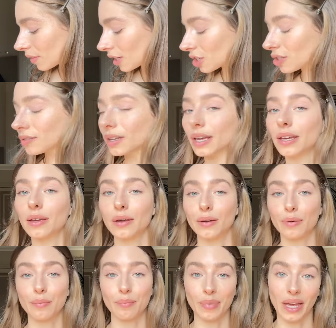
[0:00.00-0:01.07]
She's like,
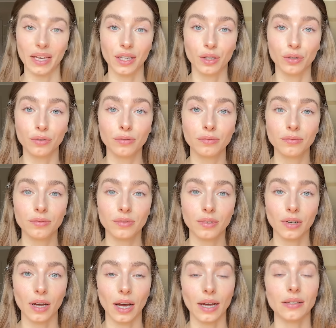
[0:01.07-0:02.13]
Peggy Goo?
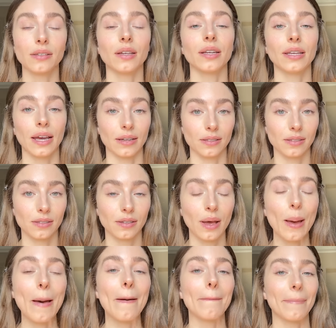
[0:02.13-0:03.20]
I said, yes,
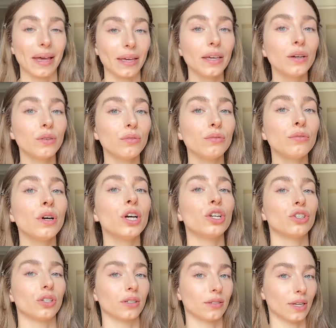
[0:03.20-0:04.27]
Peggy Goo
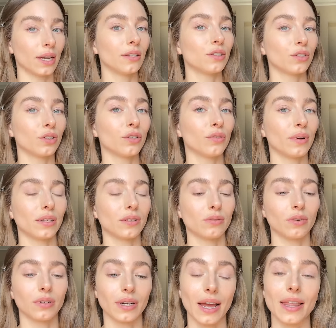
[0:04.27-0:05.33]
just entered the
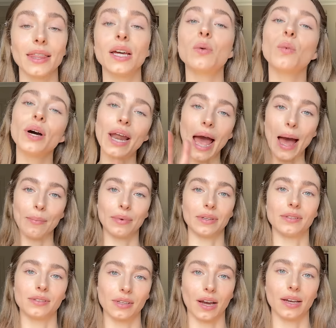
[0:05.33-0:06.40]
restaurant. And then what
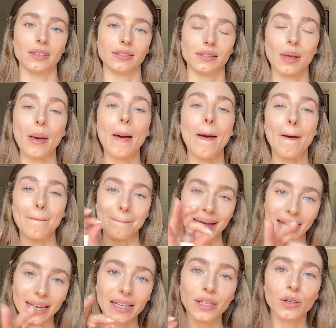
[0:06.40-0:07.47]
happens, guys?
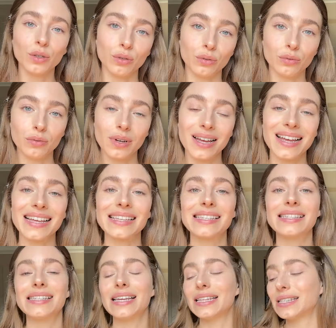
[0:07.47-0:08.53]
Peggy Goo
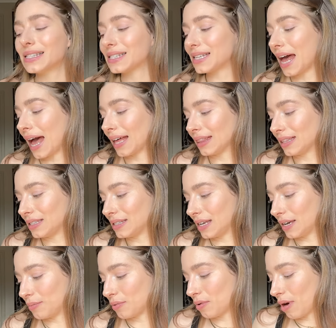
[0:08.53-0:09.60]
sits at the
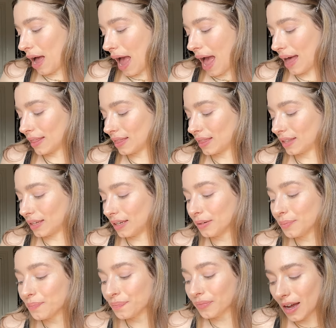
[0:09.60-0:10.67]
table at the
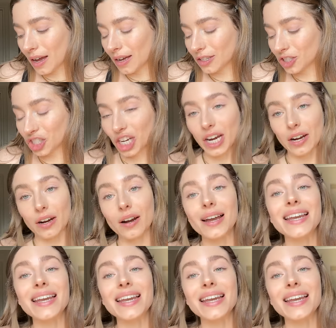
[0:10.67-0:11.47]
chair